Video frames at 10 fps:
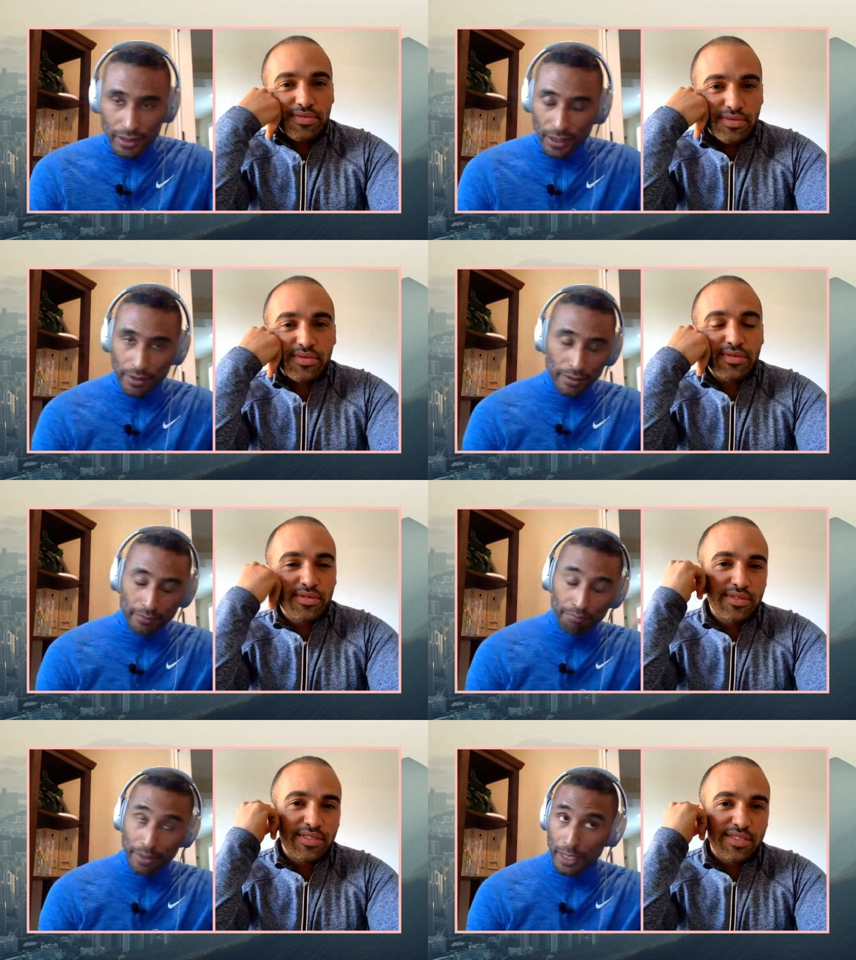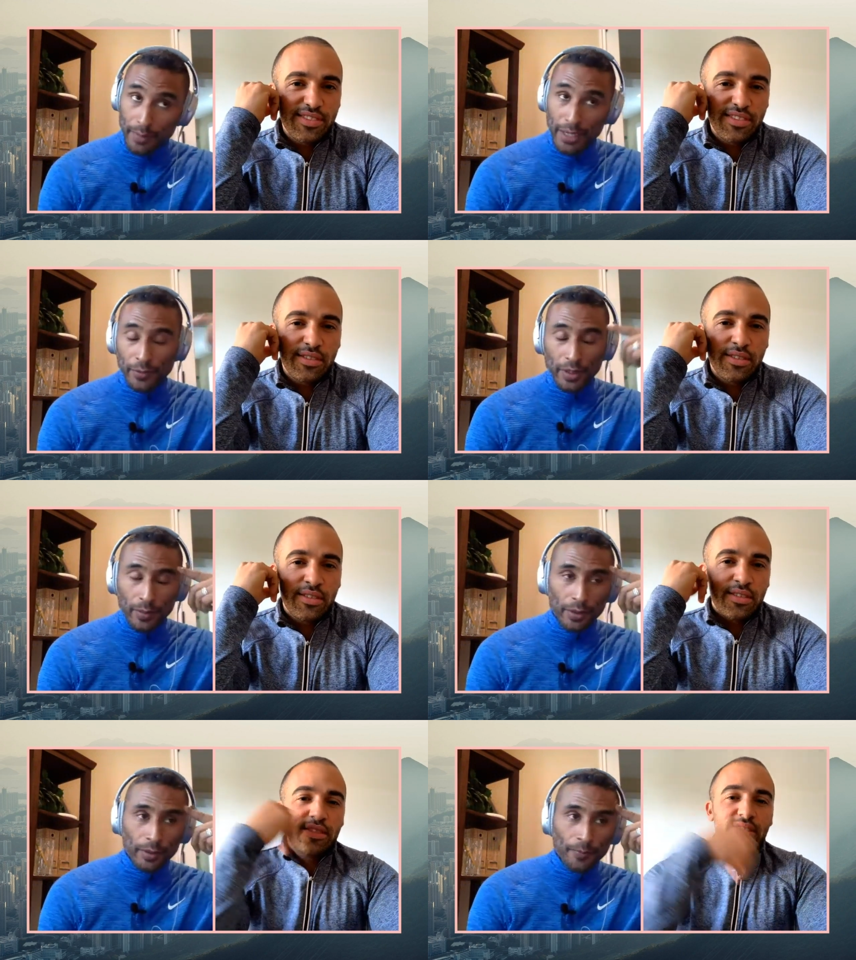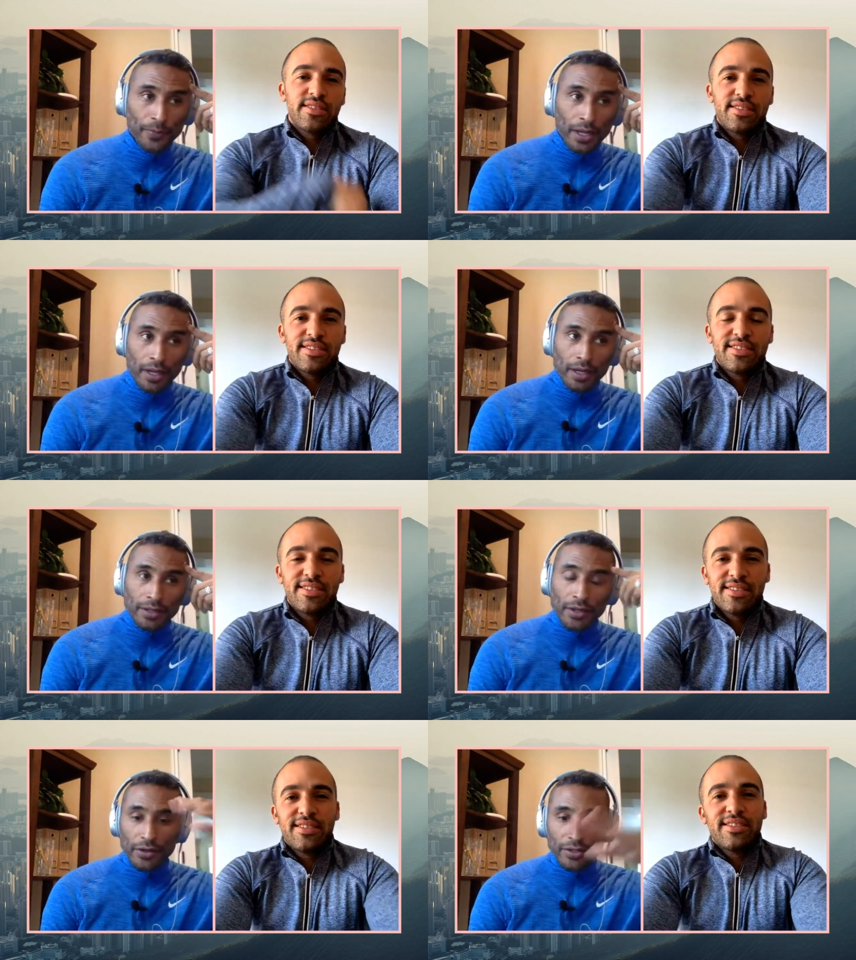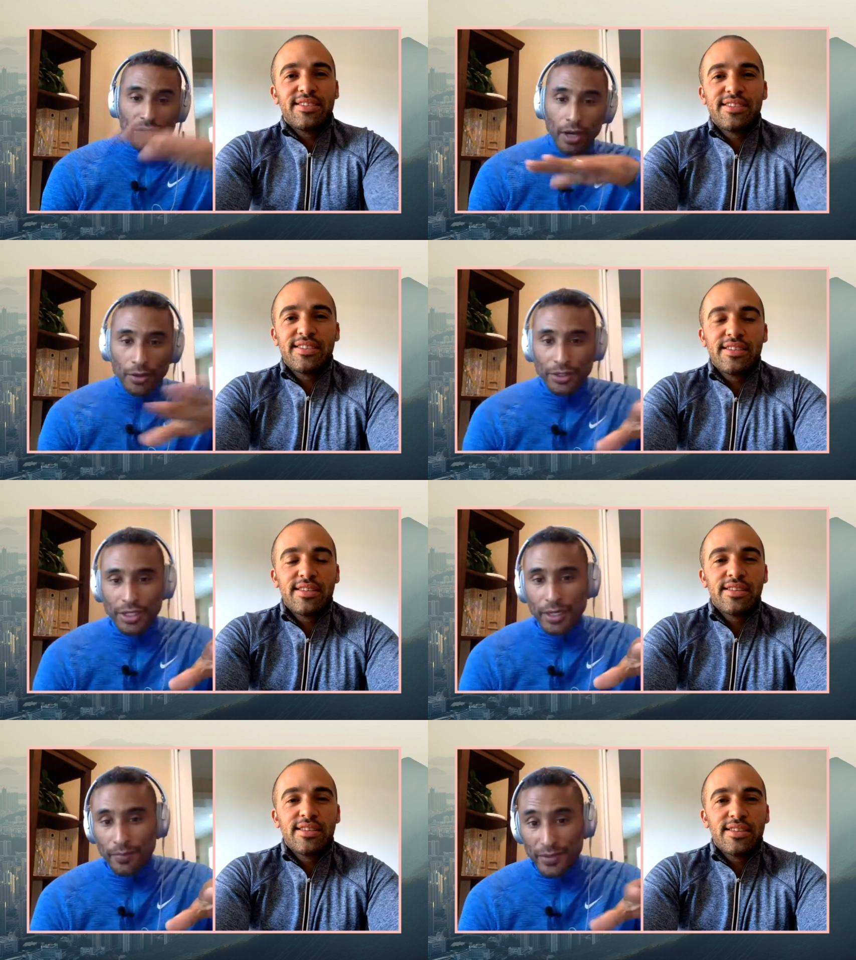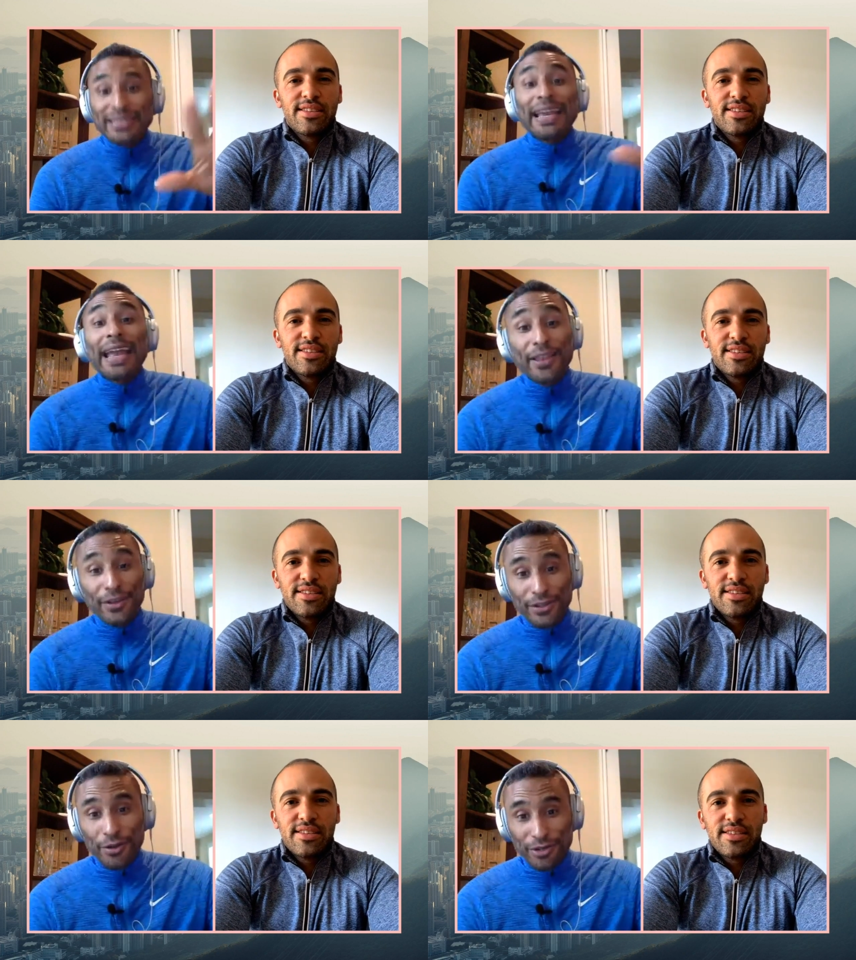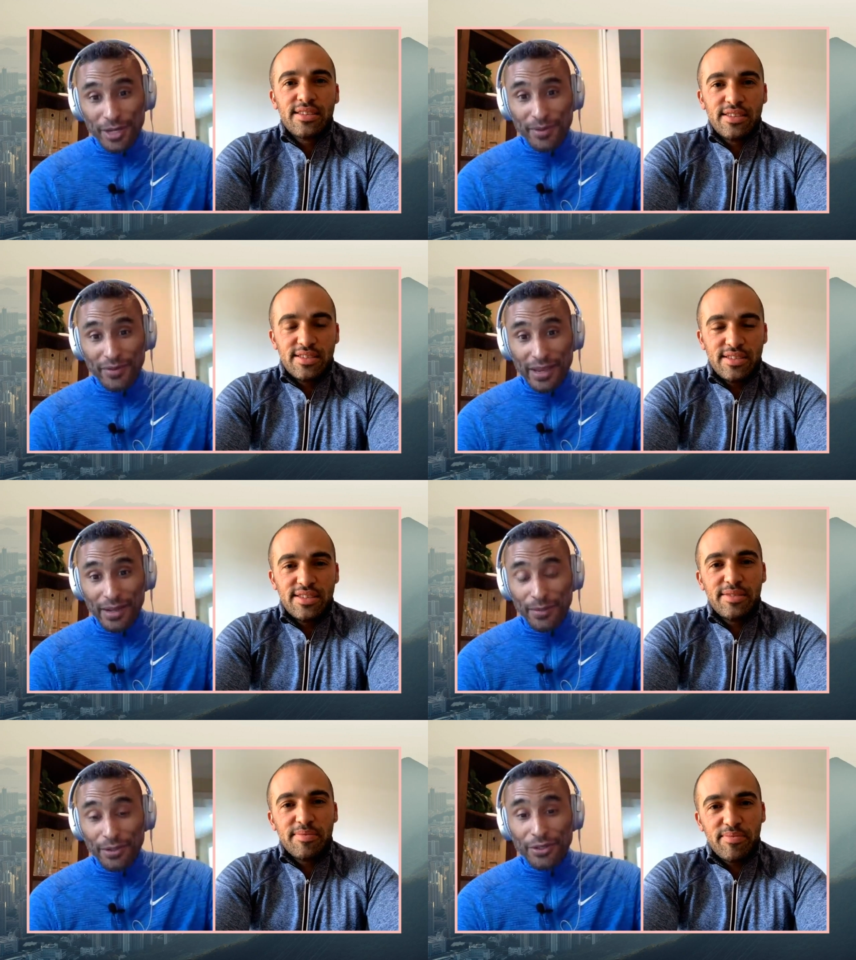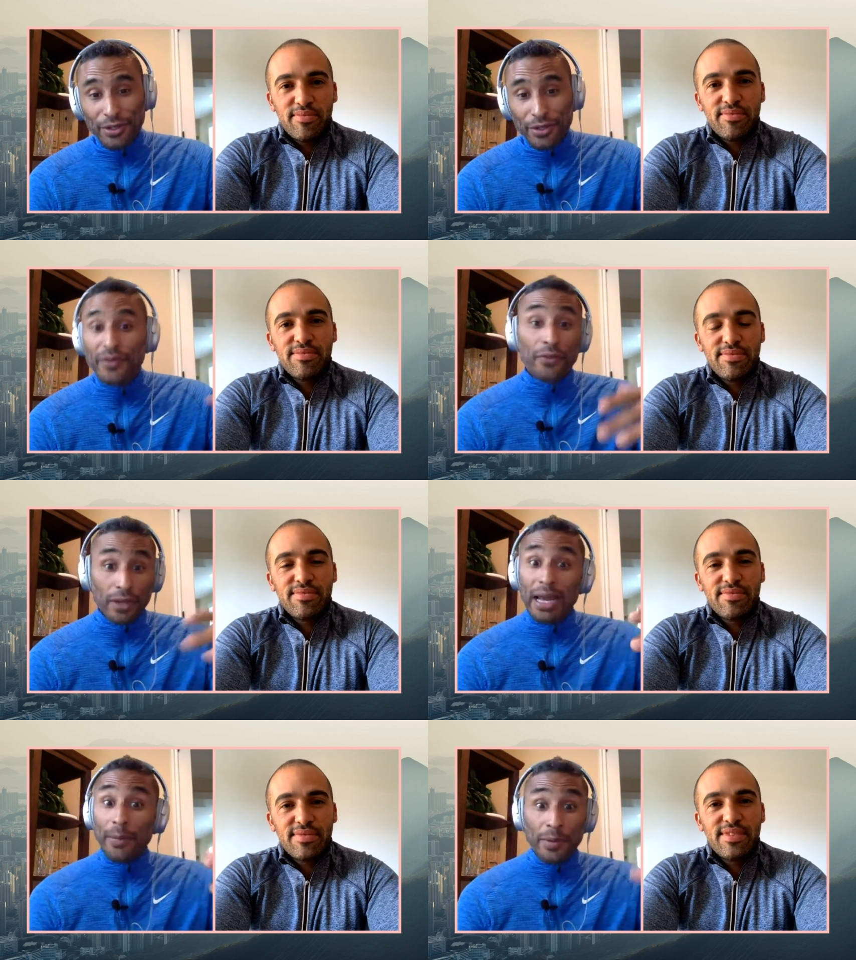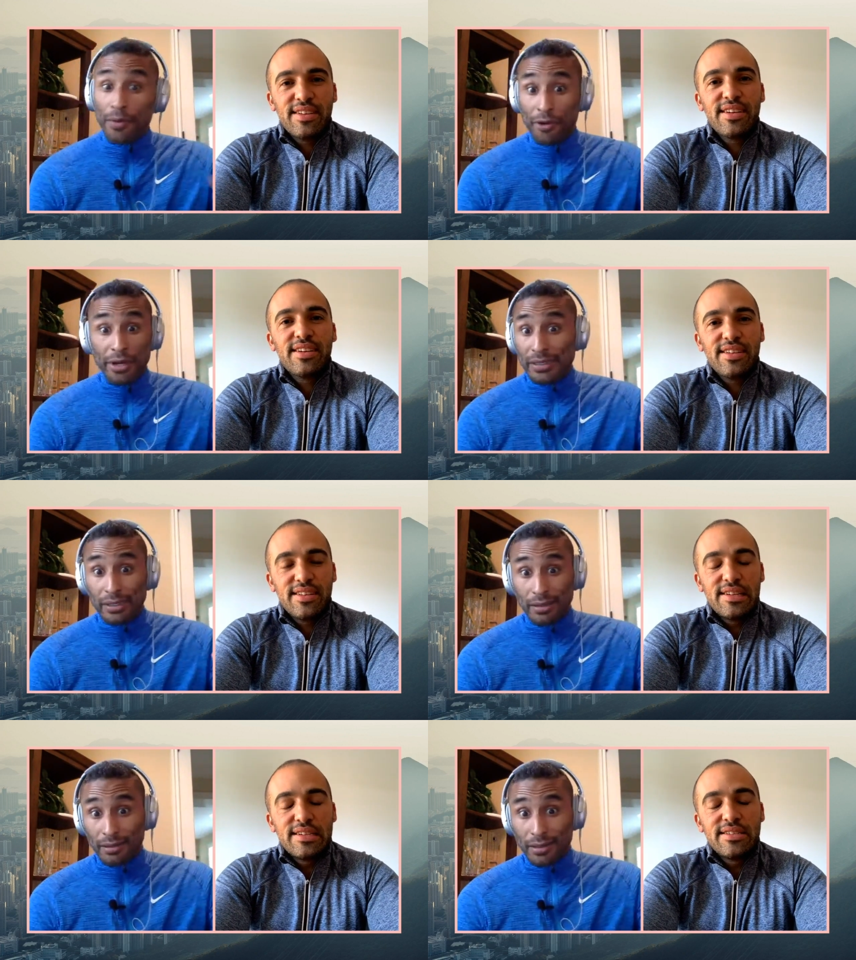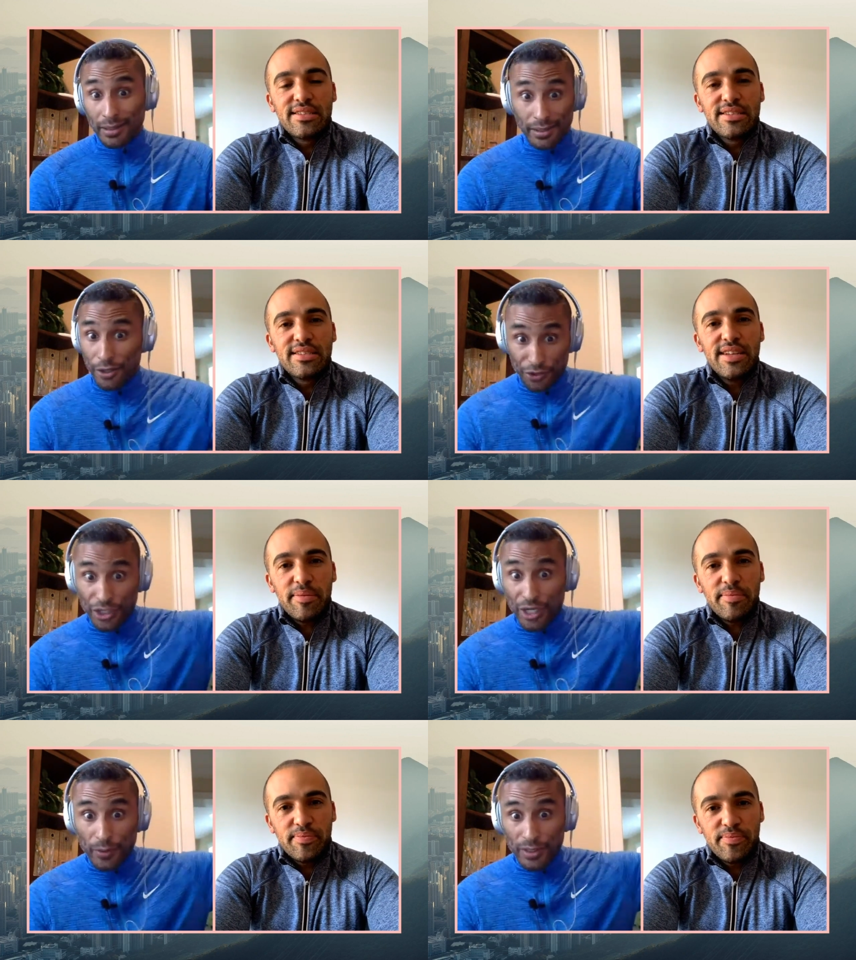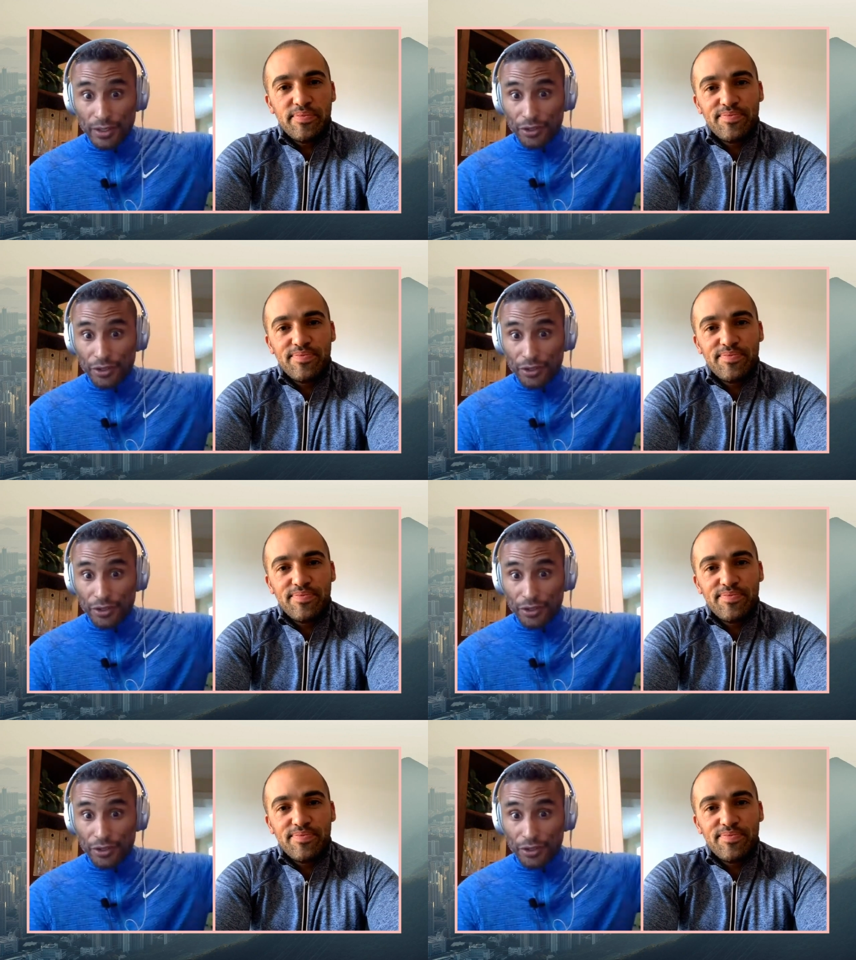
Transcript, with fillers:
Speaker 1: other BMX people. So there's no gym. Say there's no gym available to you, and for a lot of people there isn't because their yep. gym was their